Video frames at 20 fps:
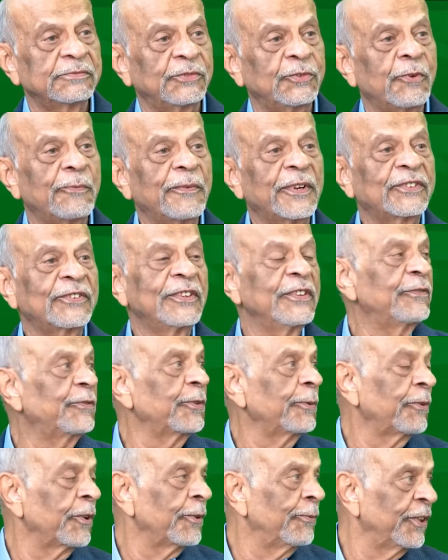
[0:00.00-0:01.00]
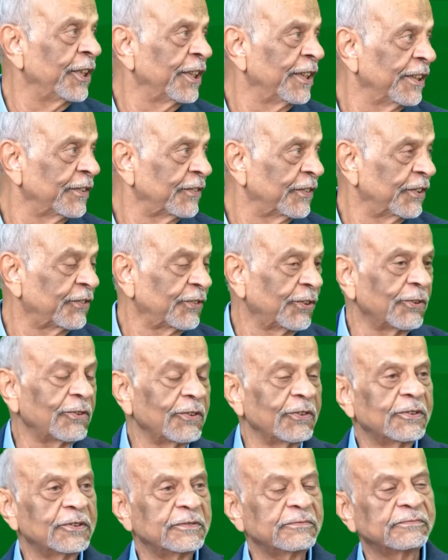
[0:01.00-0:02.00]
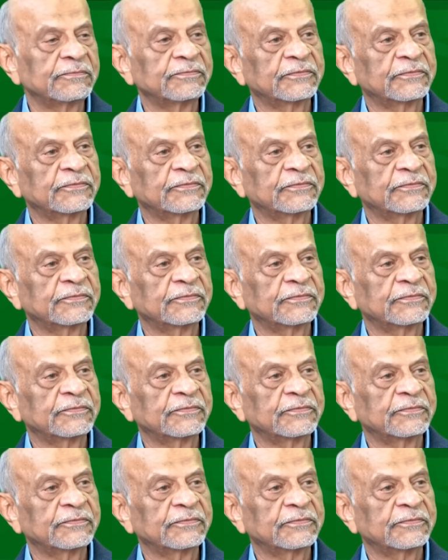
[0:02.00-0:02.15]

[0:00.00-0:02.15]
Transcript: You must leave tomorrow morning at 6 o'clock.